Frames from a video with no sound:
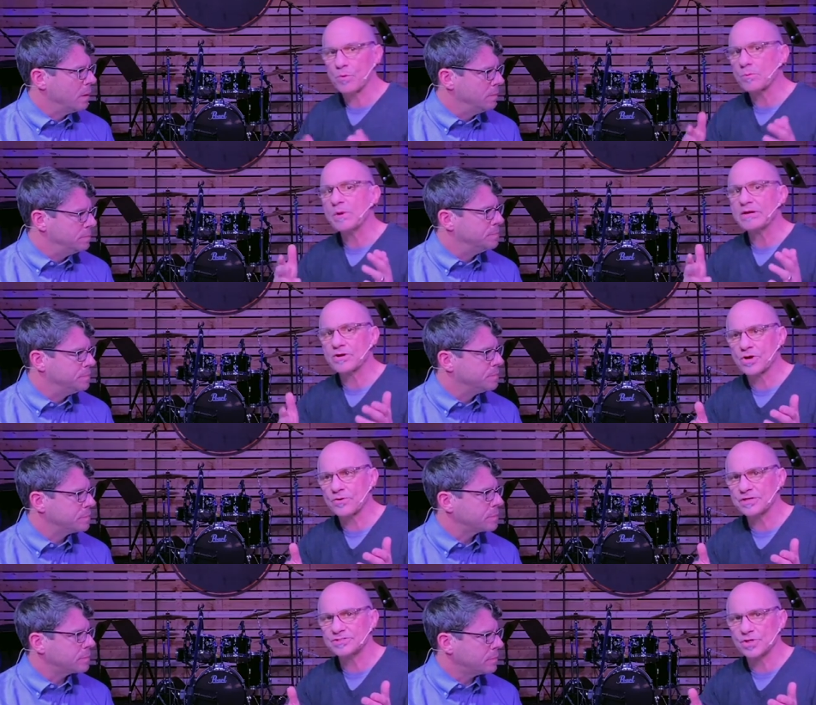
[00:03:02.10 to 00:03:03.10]
Speaker 1: where we
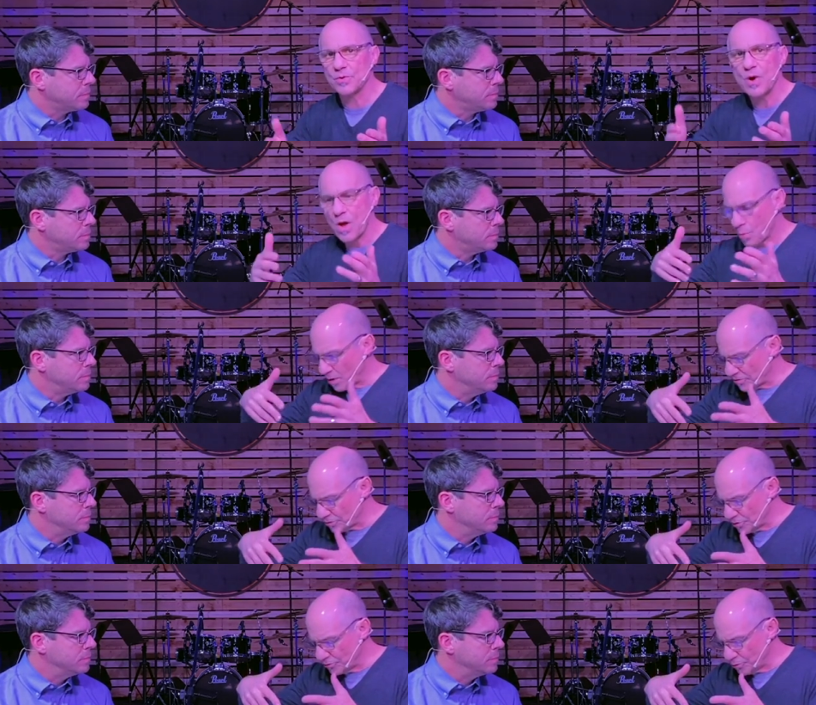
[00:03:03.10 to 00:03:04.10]
encourage you, whether
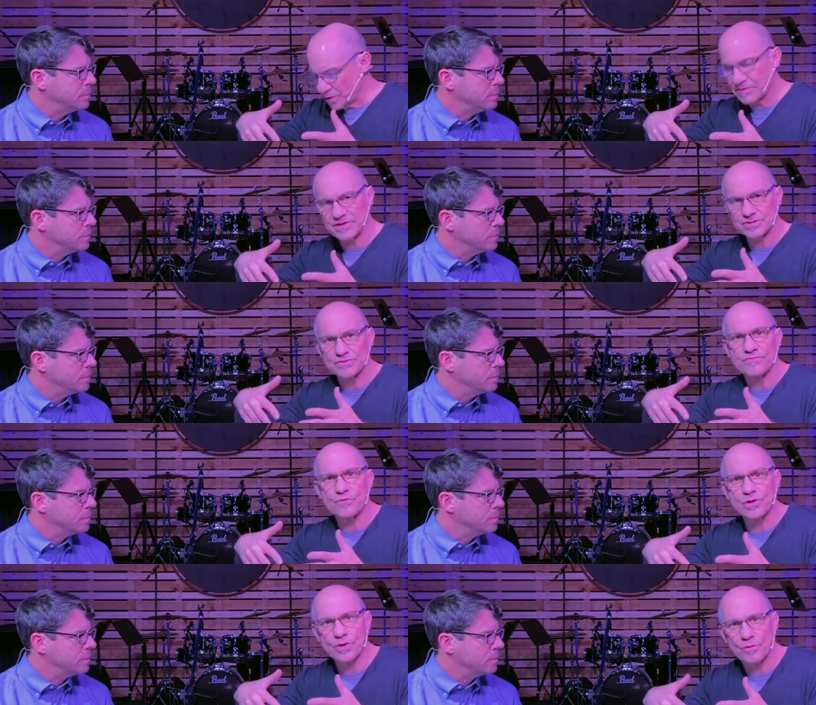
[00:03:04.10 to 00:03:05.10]
you're doing this
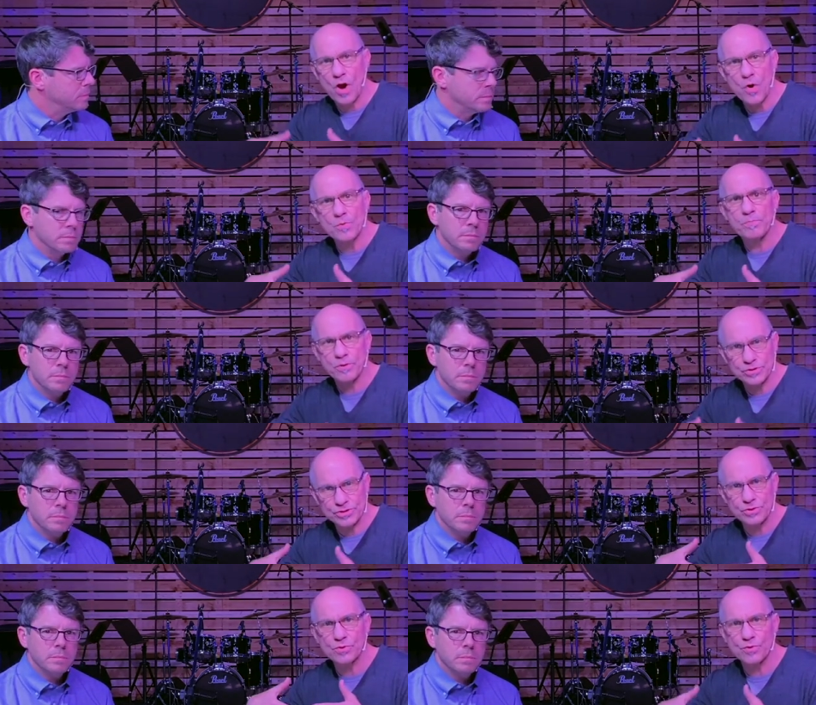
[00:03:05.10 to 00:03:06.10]
for your own own
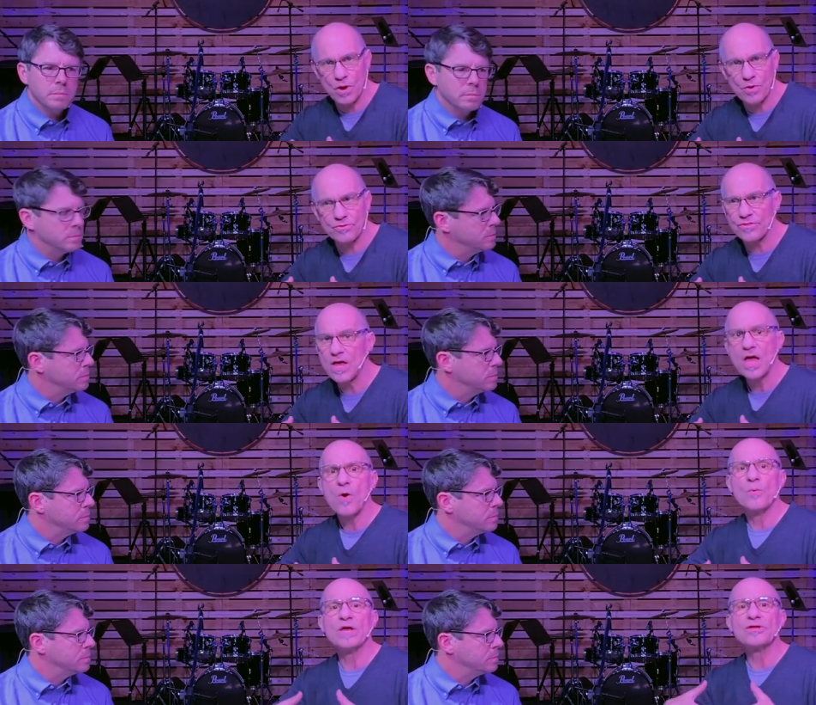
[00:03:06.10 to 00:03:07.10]
personal growth,
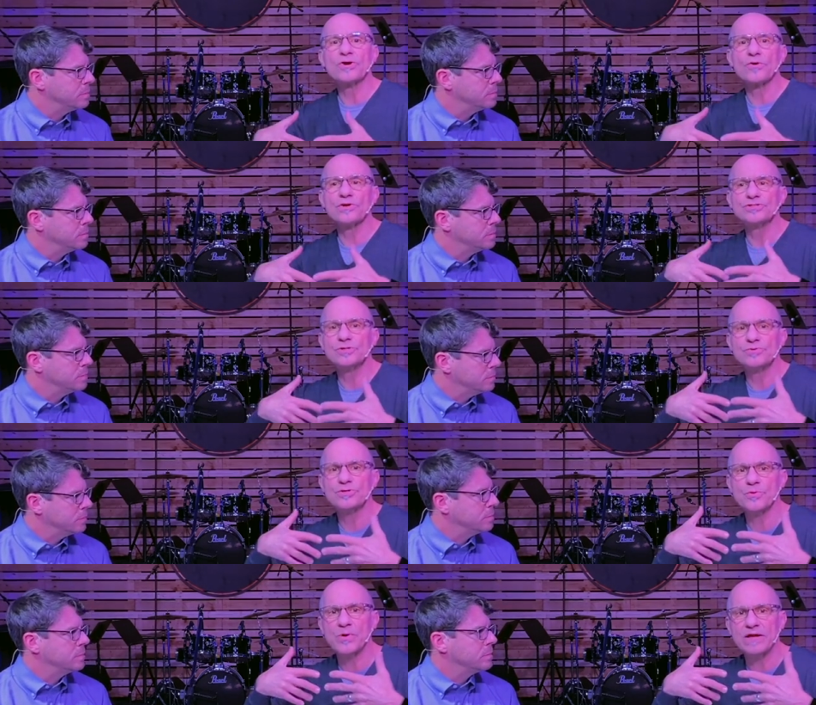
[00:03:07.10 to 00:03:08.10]
we encourage you
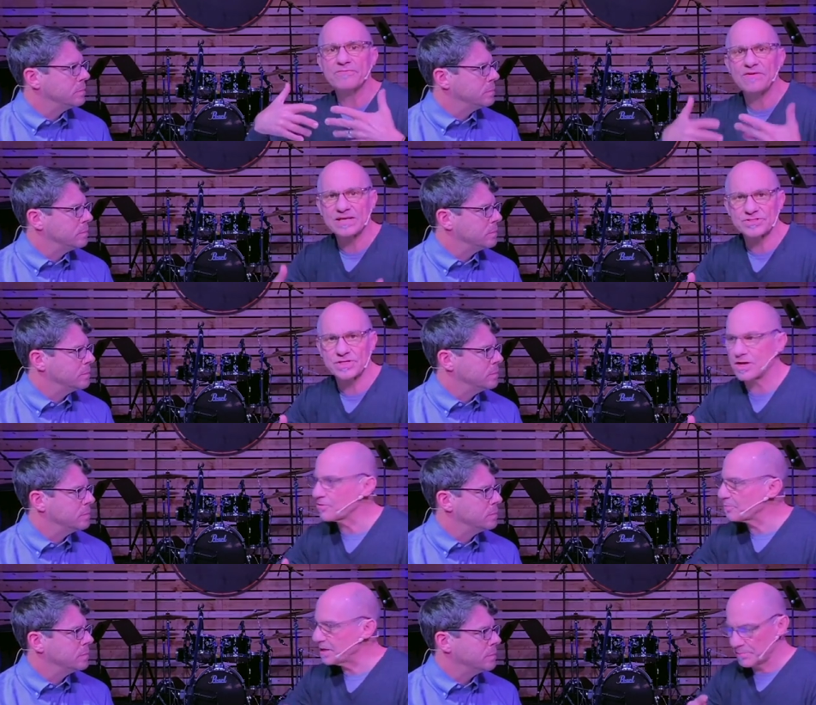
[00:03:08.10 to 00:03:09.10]
to invest in
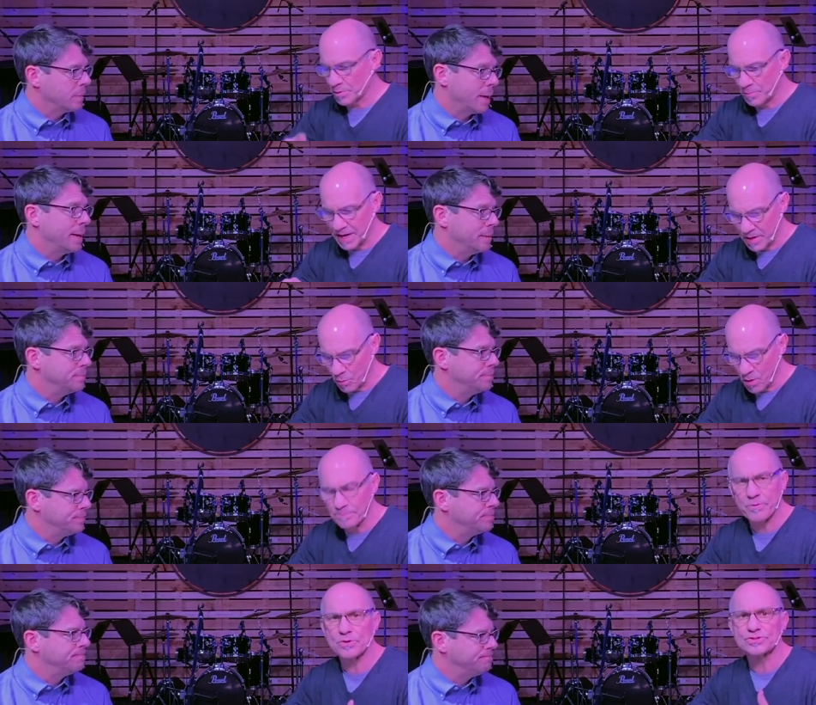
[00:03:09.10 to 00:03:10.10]
other people. May it
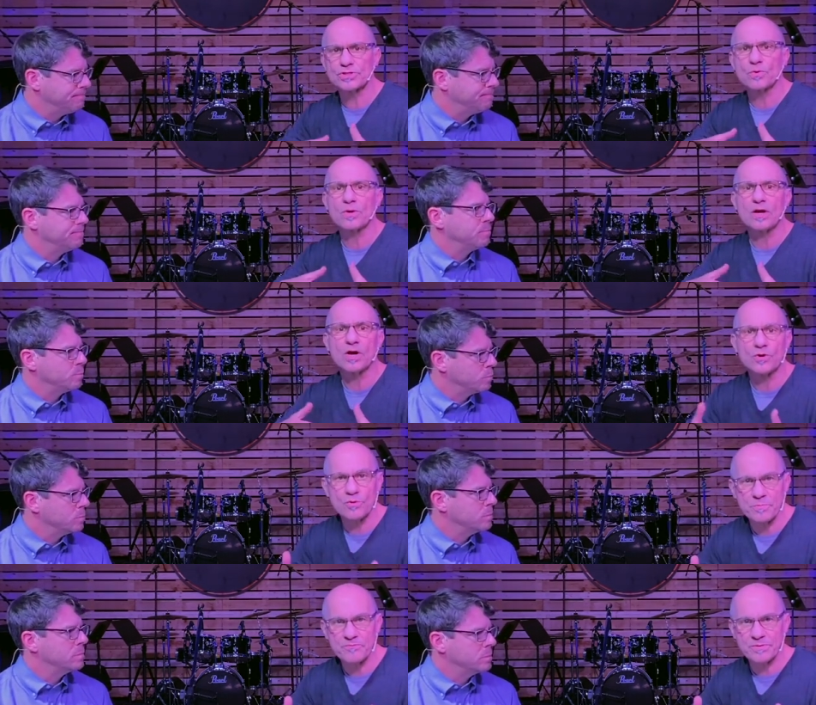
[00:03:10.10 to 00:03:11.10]
one person or a
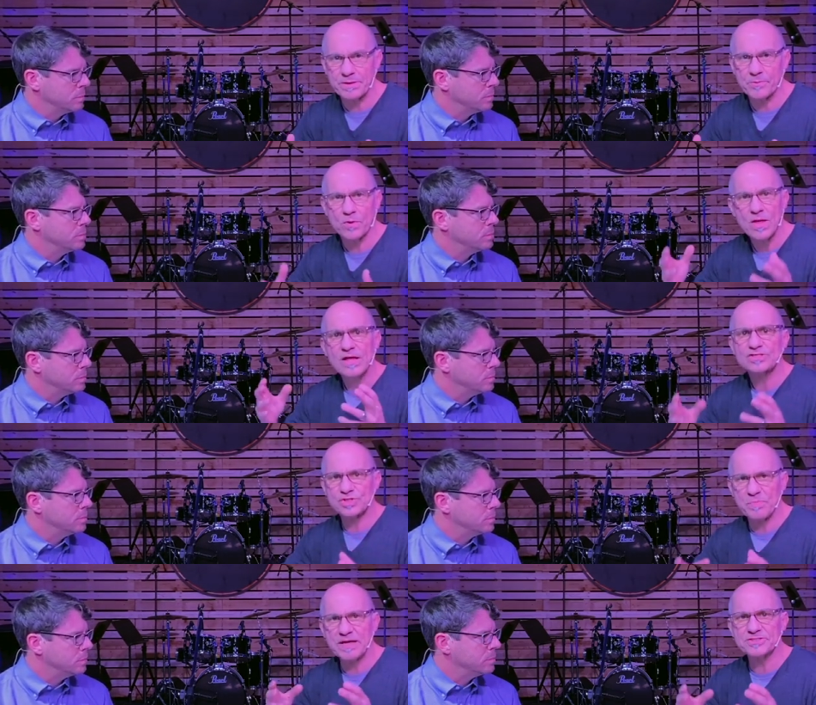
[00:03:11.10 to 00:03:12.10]
group of people
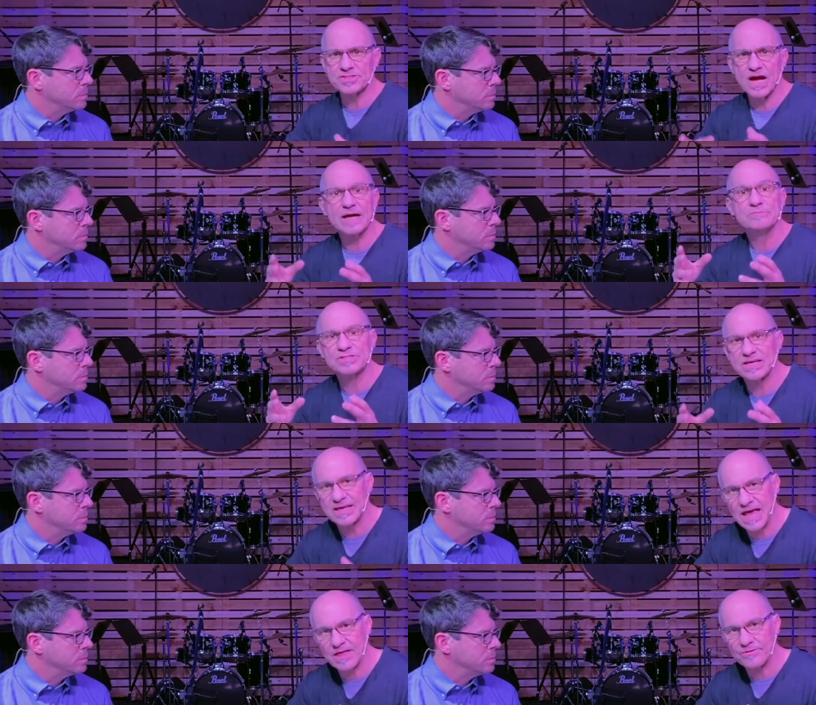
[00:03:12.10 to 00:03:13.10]
spend time
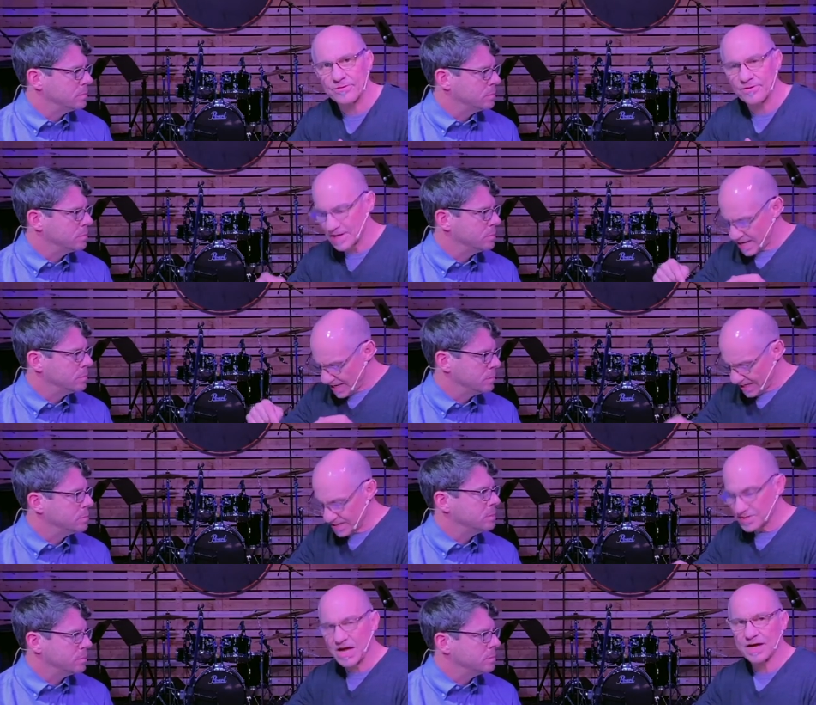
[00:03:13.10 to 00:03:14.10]
together
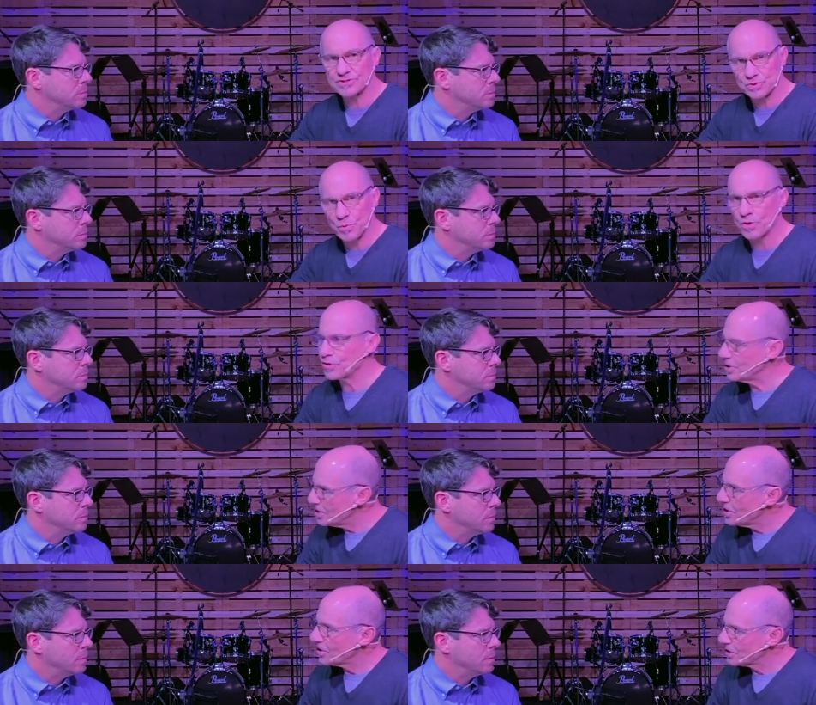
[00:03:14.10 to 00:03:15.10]
in God's Word,
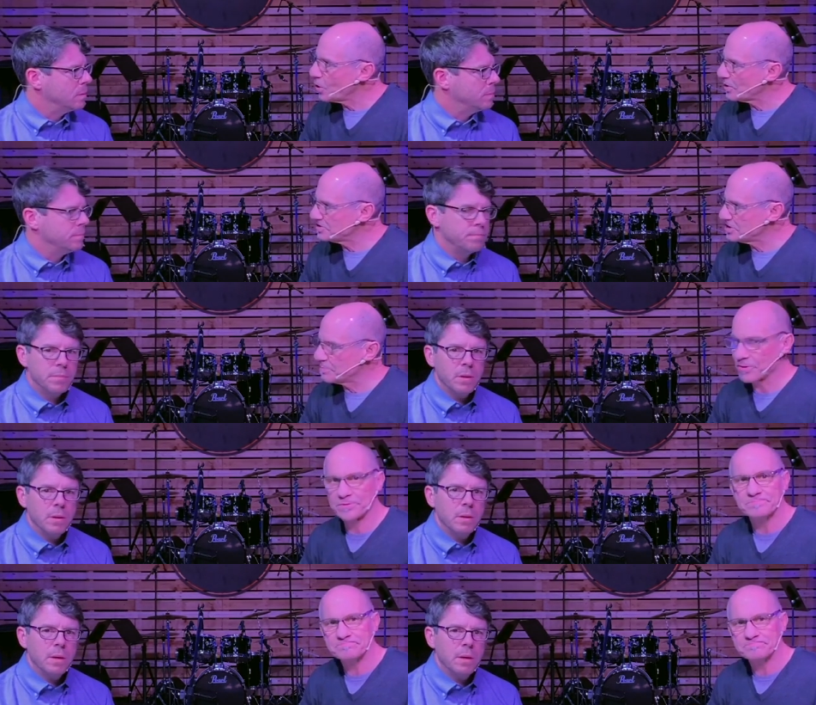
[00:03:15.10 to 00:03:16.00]
going deeper.